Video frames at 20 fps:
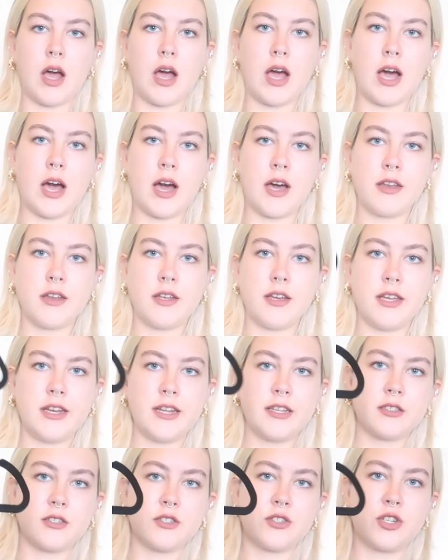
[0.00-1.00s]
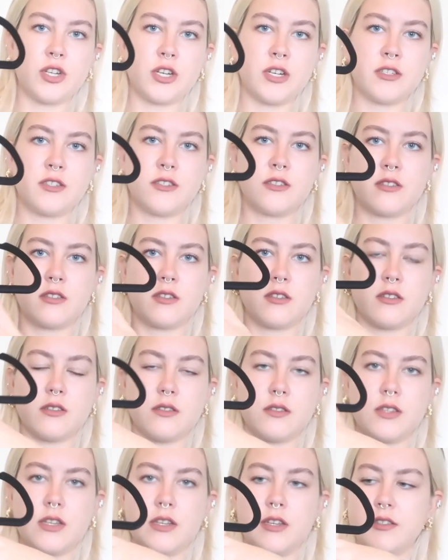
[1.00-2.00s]
And it is just
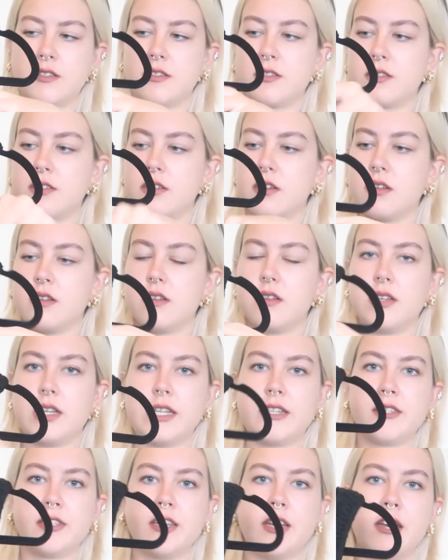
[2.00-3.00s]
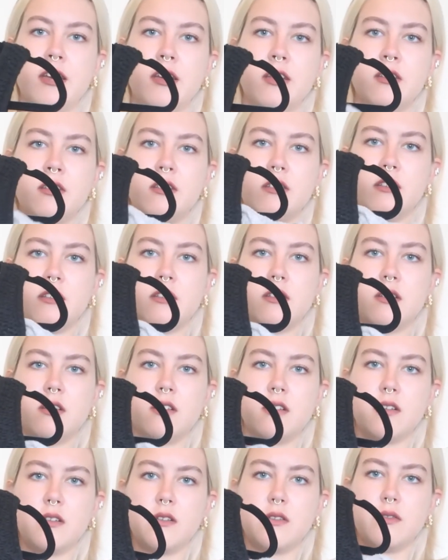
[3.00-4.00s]
this knitted
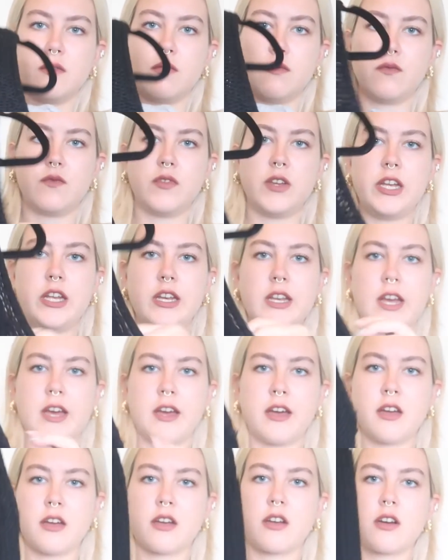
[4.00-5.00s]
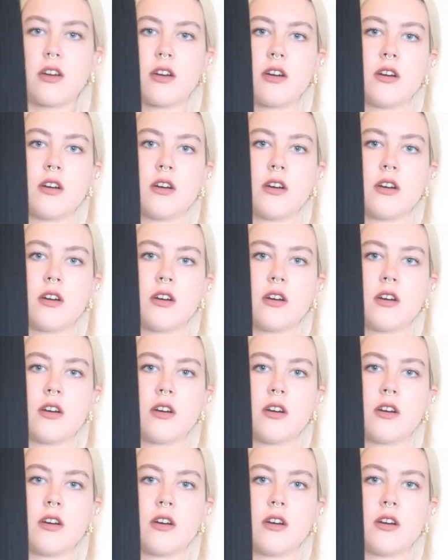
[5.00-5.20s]
V-neck